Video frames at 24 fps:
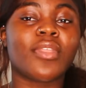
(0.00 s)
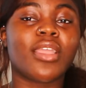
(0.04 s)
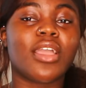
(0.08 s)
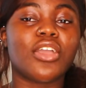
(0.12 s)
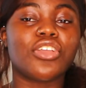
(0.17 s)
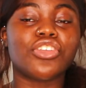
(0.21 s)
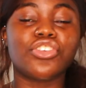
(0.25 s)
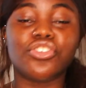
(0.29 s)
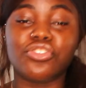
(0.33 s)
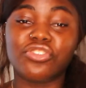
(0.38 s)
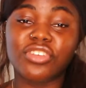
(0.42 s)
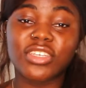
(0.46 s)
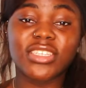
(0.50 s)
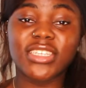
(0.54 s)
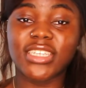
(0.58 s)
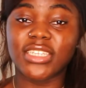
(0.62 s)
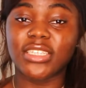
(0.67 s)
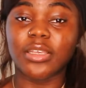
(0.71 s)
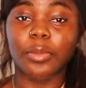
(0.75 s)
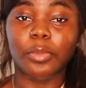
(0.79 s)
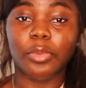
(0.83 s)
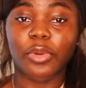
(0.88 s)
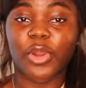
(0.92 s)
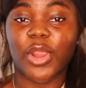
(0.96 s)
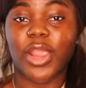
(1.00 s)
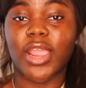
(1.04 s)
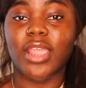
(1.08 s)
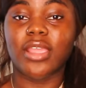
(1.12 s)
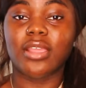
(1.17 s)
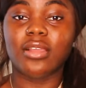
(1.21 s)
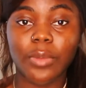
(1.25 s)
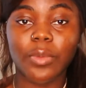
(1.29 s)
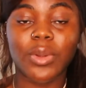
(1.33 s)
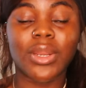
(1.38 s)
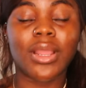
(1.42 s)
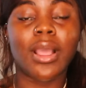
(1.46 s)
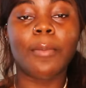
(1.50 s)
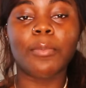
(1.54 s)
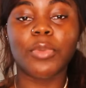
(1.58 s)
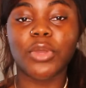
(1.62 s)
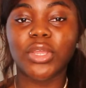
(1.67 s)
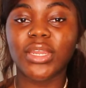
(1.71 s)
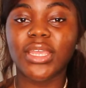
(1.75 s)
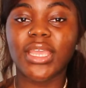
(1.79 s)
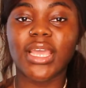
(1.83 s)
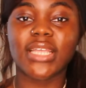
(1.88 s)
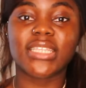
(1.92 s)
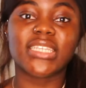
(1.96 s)
you just need to pray. When I'm
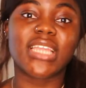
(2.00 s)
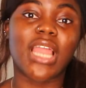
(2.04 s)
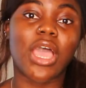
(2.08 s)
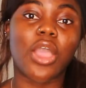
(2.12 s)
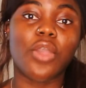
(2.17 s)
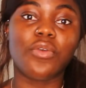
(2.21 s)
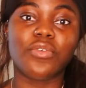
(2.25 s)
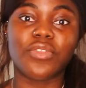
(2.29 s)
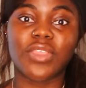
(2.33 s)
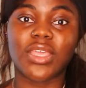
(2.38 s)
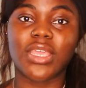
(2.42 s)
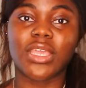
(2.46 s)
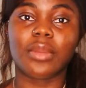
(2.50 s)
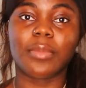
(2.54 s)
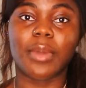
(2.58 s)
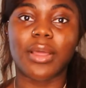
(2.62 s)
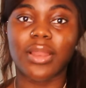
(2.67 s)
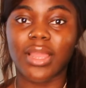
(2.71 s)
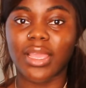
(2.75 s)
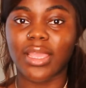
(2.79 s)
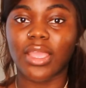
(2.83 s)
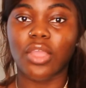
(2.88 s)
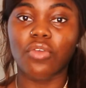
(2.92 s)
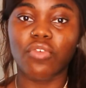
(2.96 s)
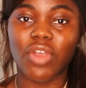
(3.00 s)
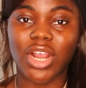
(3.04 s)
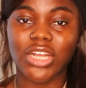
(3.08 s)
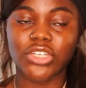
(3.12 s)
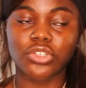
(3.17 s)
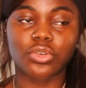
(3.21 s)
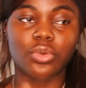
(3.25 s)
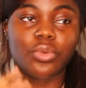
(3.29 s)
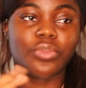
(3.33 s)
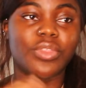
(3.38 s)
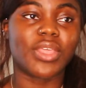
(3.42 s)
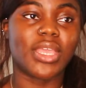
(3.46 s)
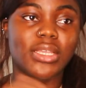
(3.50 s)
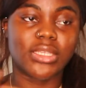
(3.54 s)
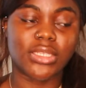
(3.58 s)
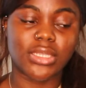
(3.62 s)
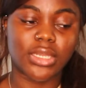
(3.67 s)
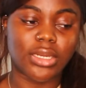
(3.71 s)
gonna get to like overthinking about like irrational things,